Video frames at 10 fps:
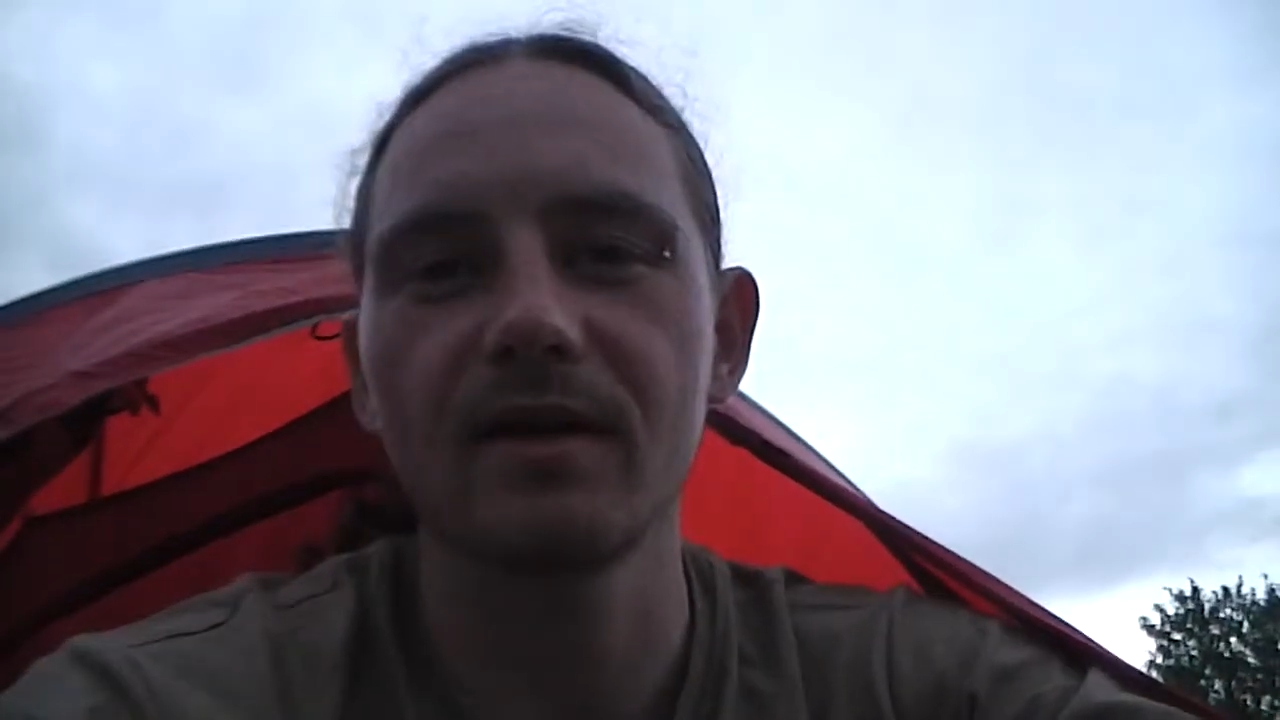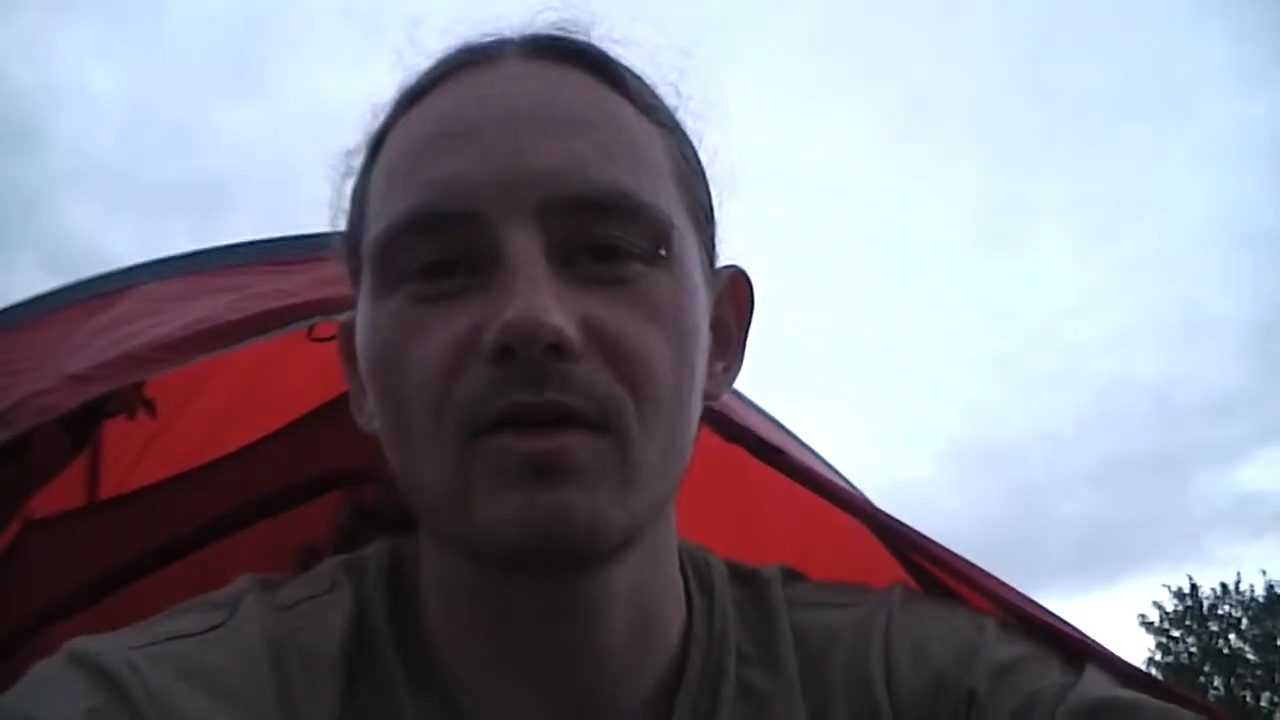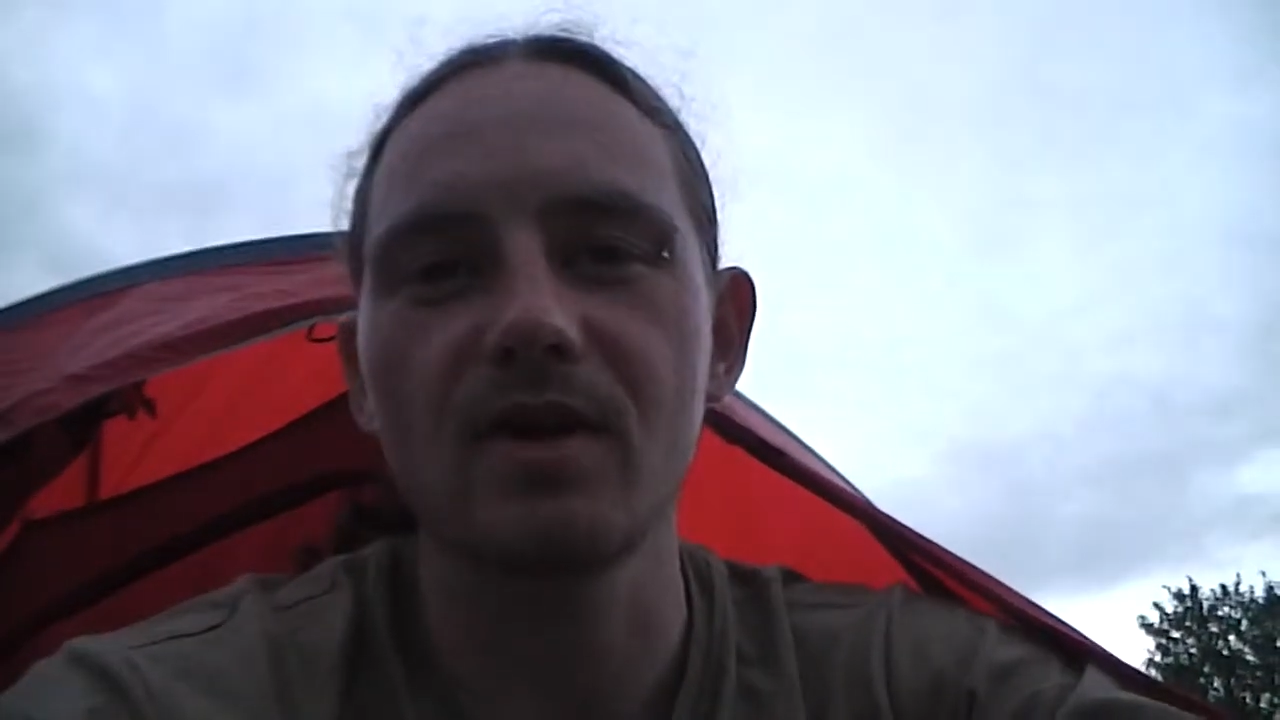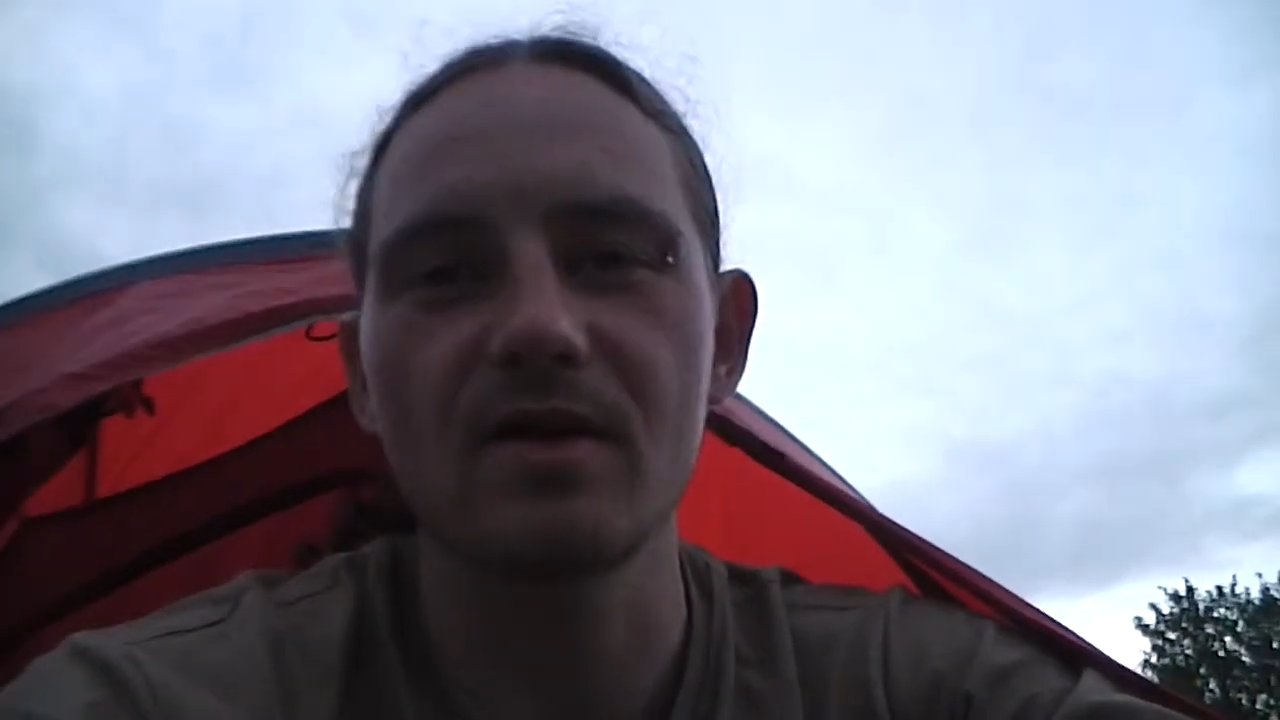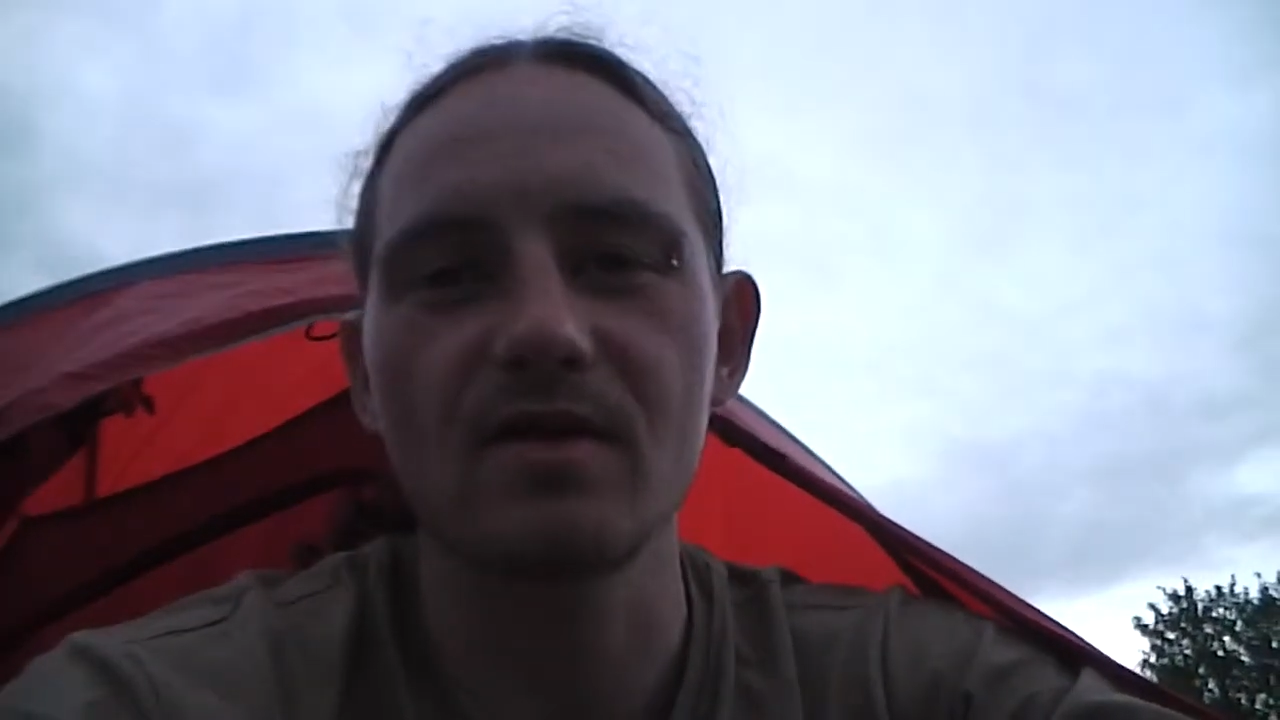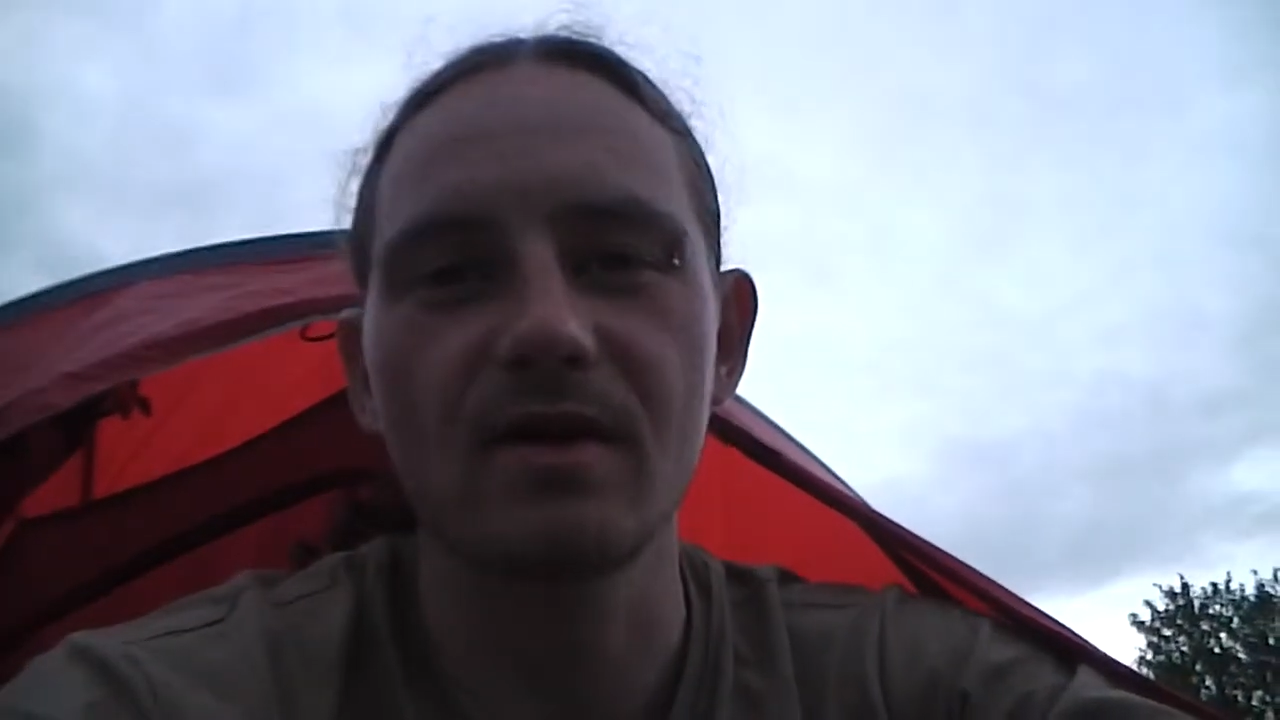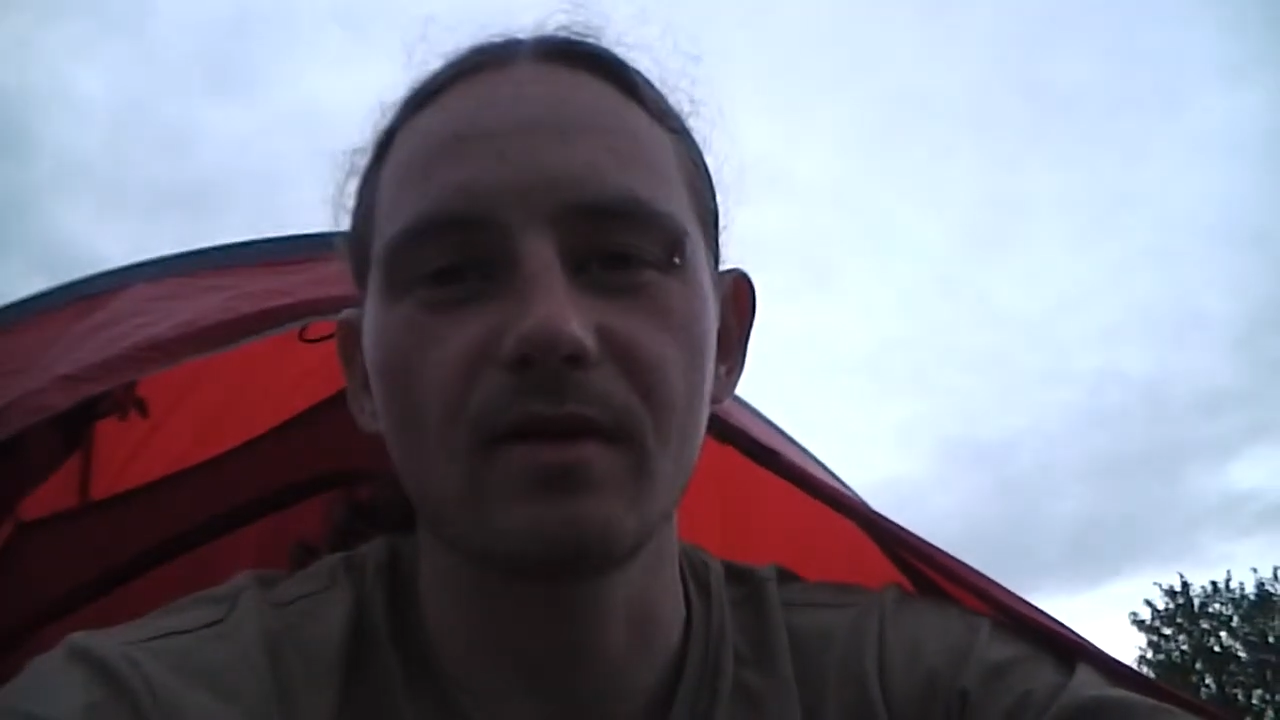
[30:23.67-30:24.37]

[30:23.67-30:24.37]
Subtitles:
and changed